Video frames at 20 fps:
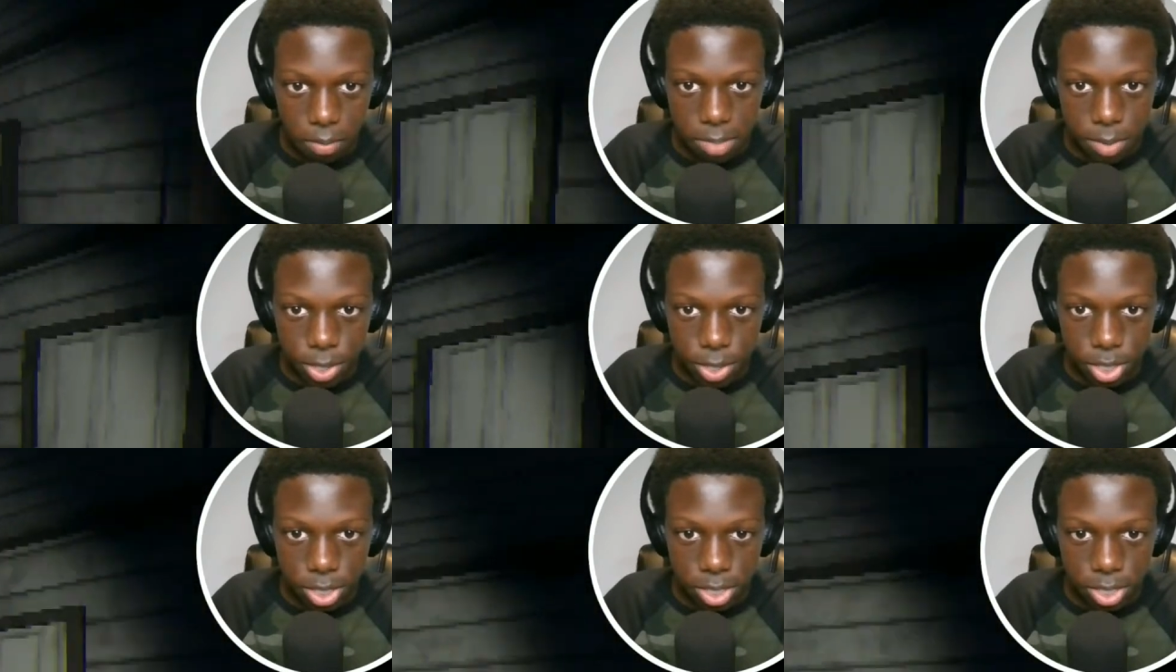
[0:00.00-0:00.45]

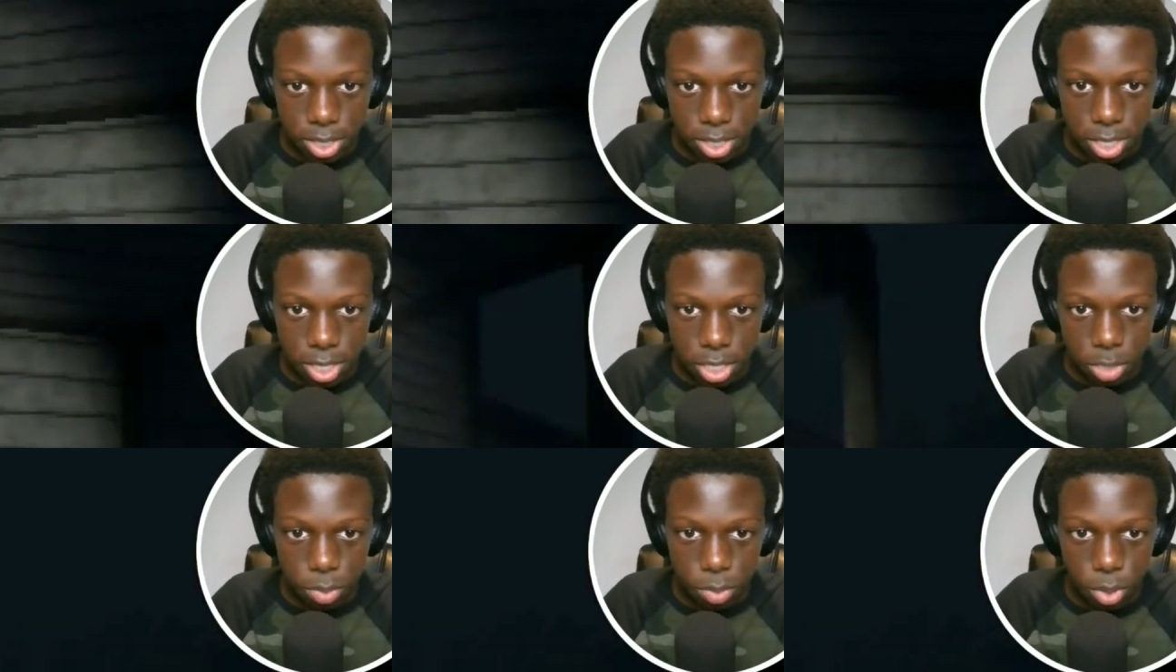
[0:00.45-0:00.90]
Especially
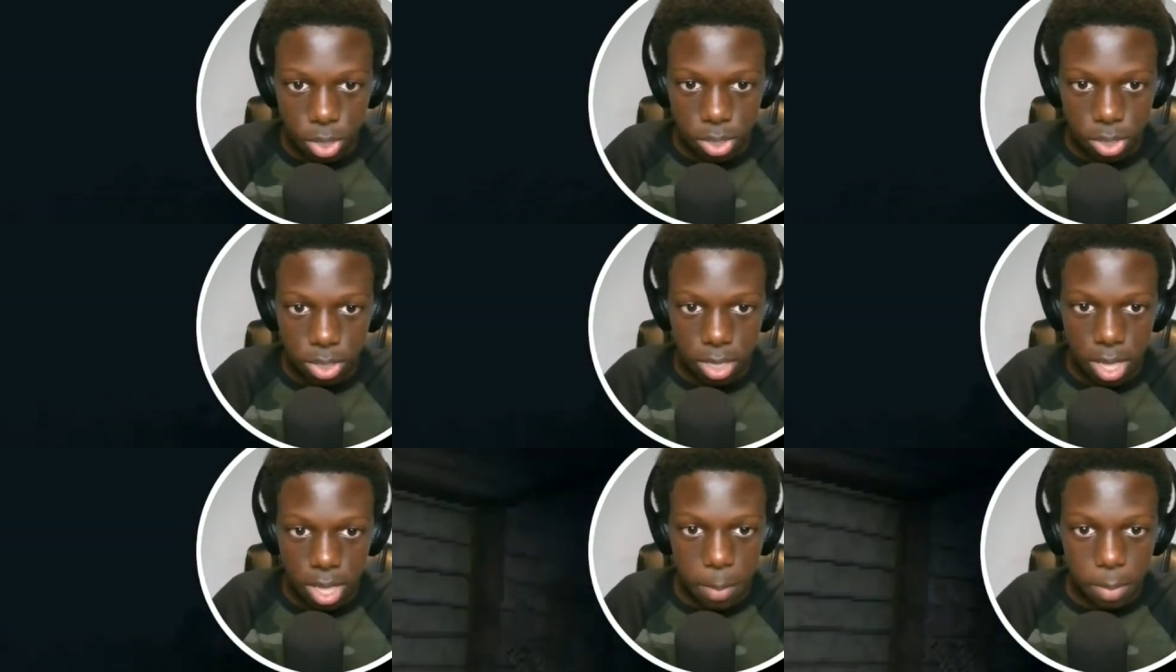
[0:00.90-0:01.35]

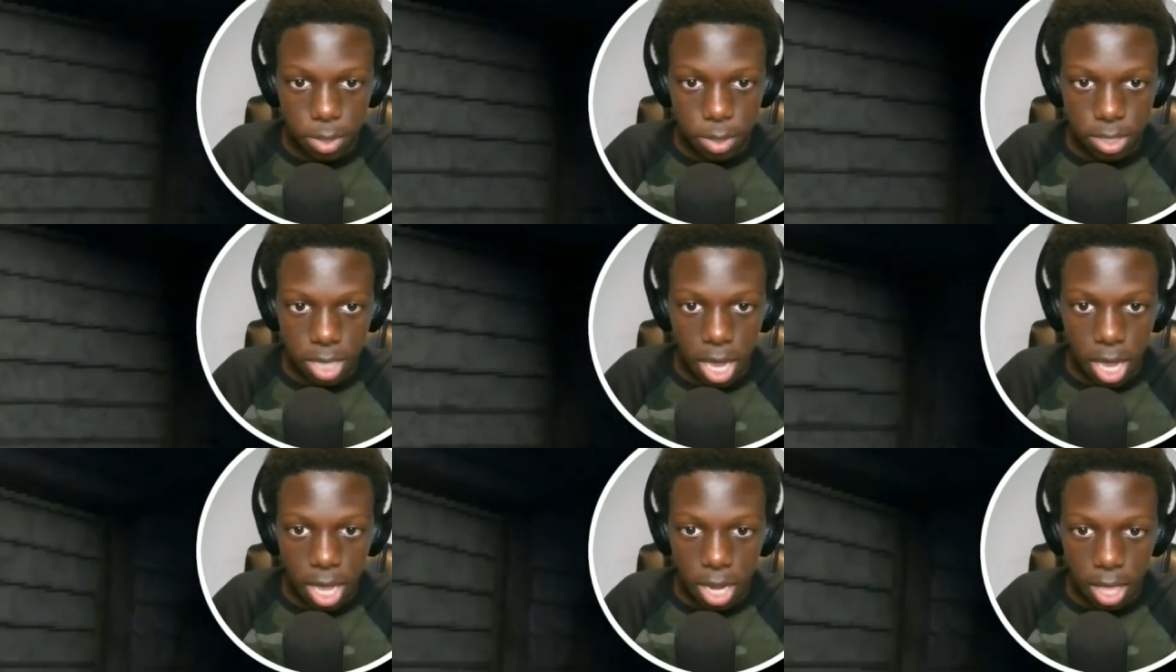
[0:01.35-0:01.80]
since people
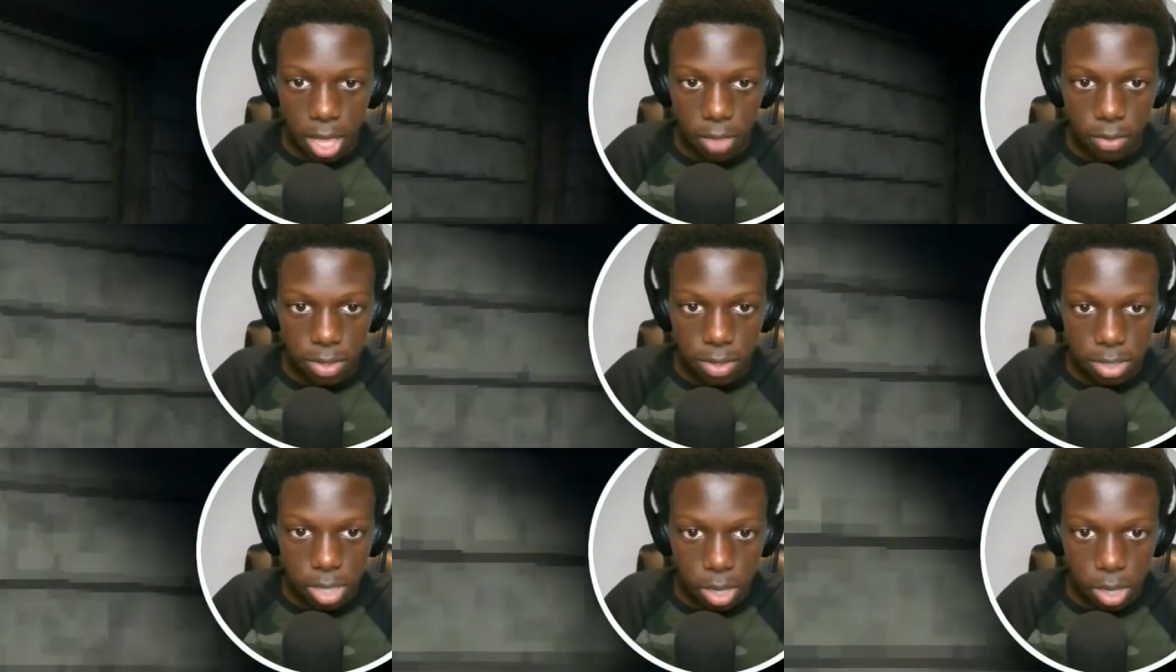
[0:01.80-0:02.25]
died
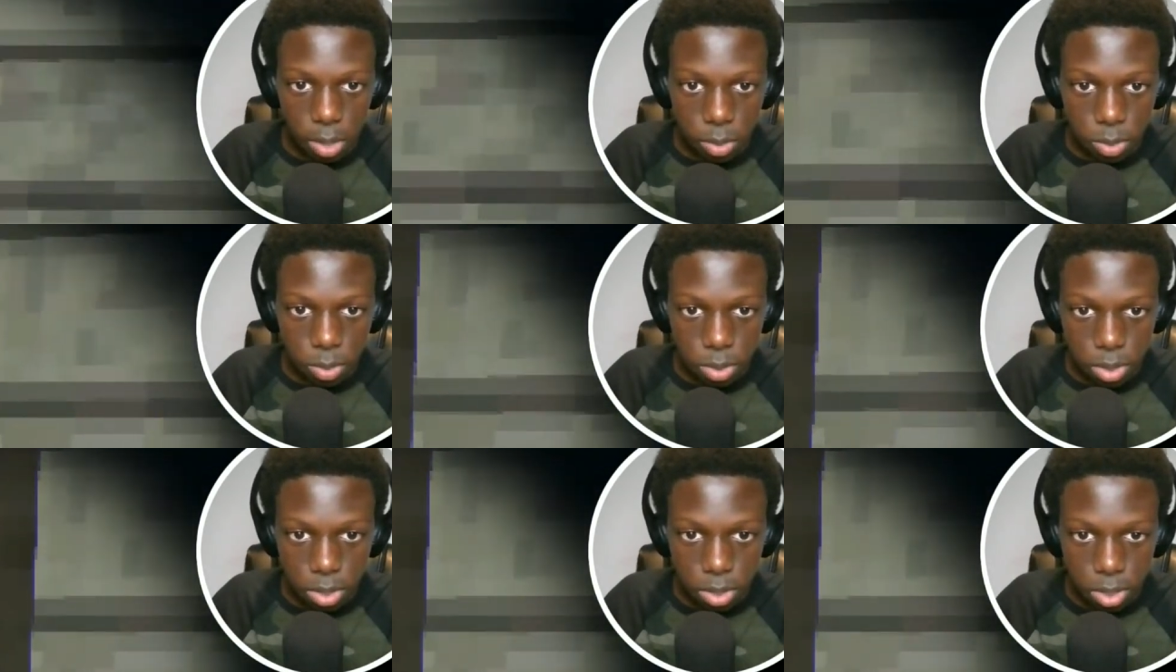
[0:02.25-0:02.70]
in this
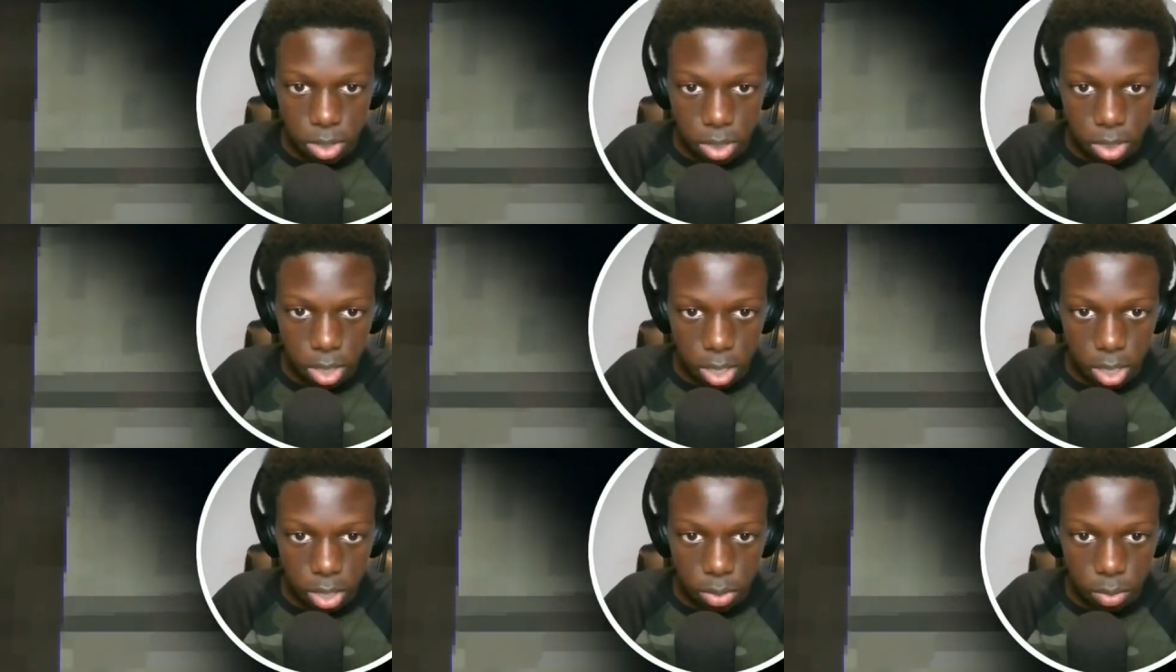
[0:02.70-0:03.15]
house.
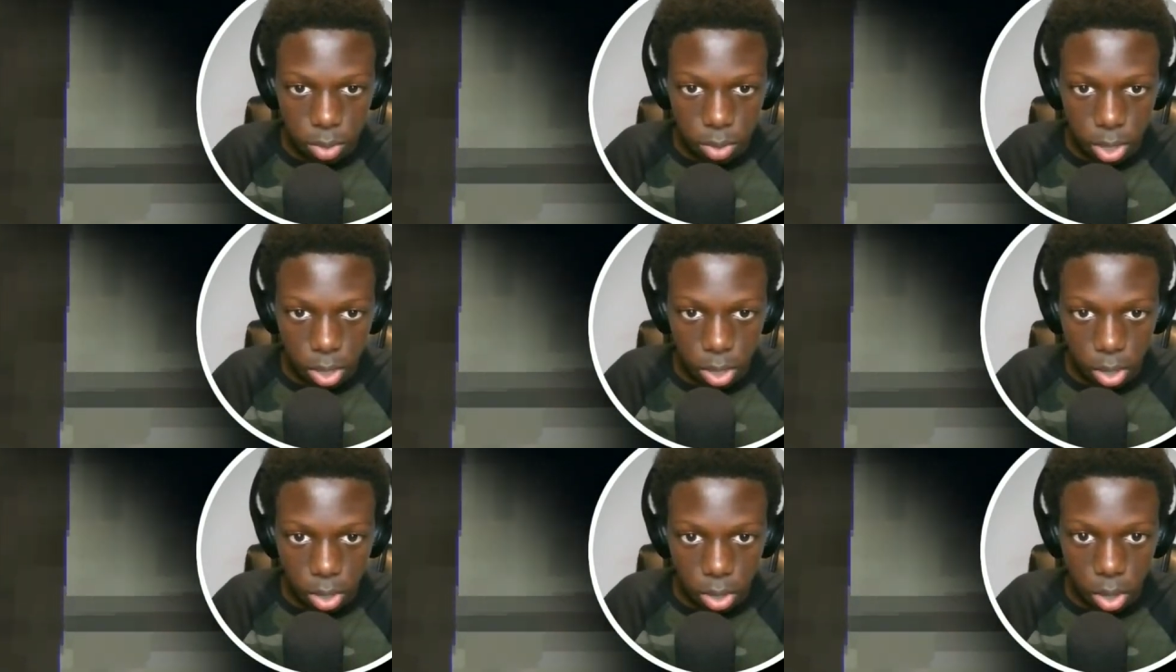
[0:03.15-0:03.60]
Can I get through
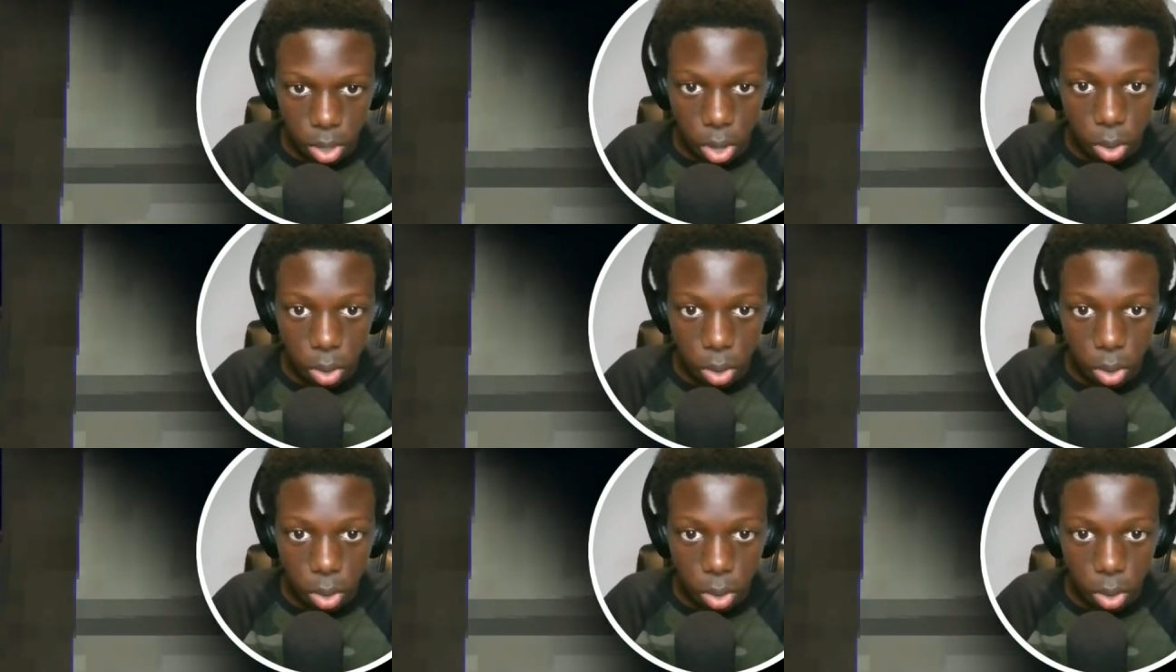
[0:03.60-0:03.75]
here?